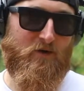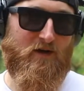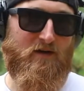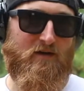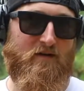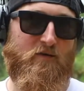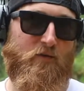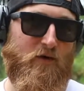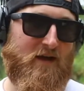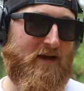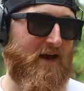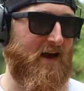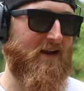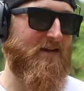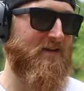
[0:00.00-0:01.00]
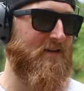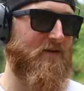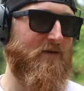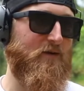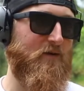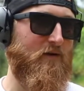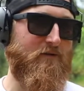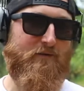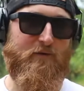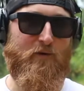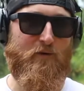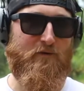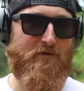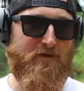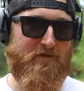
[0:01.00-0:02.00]
will. We gotta do a
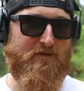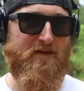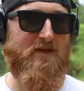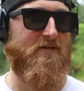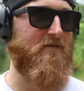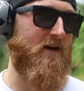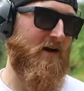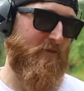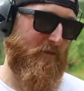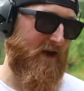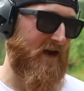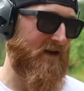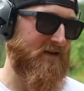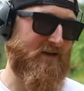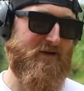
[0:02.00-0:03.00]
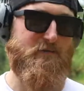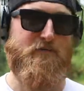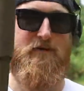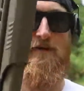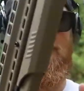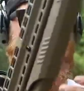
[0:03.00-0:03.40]
full 15 round mag dump.